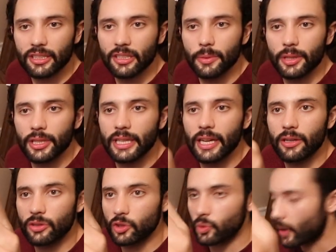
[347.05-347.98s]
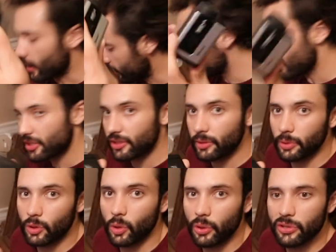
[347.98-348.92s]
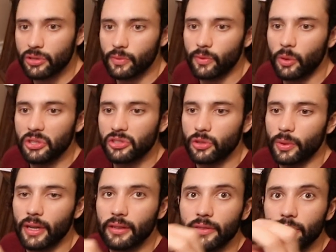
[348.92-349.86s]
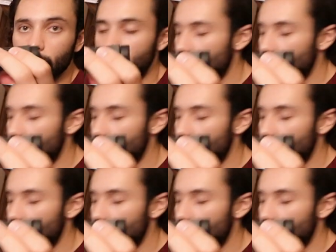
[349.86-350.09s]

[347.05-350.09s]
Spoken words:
communicator as well. This actually records your voice directly from the